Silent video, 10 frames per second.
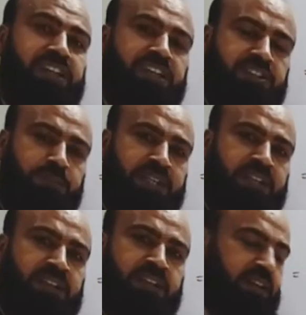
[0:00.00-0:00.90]
and
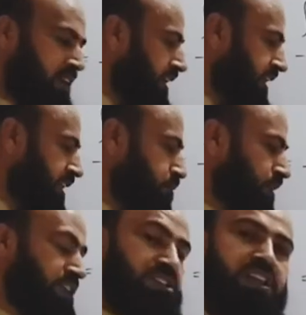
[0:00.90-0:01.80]
algebraic, or
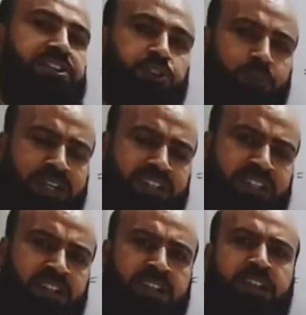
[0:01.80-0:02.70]
exponential or
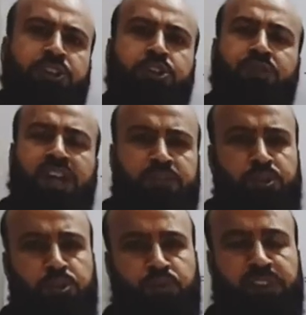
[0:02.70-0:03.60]
trigonometric, you will have
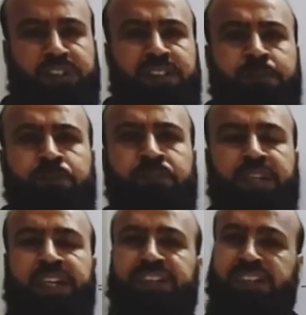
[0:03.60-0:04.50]
to go for the
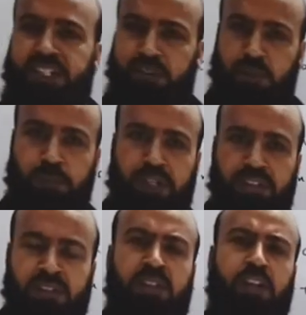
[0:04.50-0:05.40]
integration by
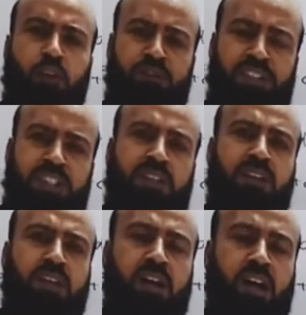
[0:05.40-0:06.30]
parts. Now we see
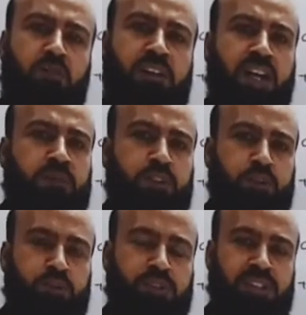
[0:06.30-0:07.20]
how we have to
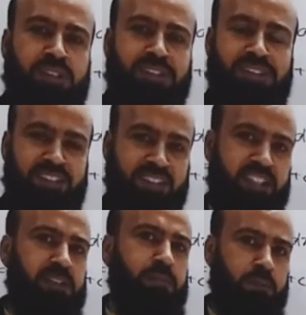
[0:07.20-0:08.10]
use this
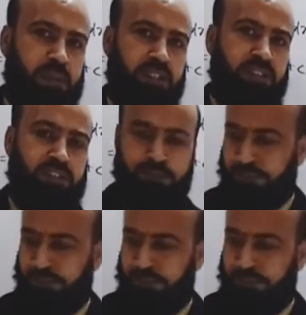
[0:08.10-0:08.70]
integration by parts.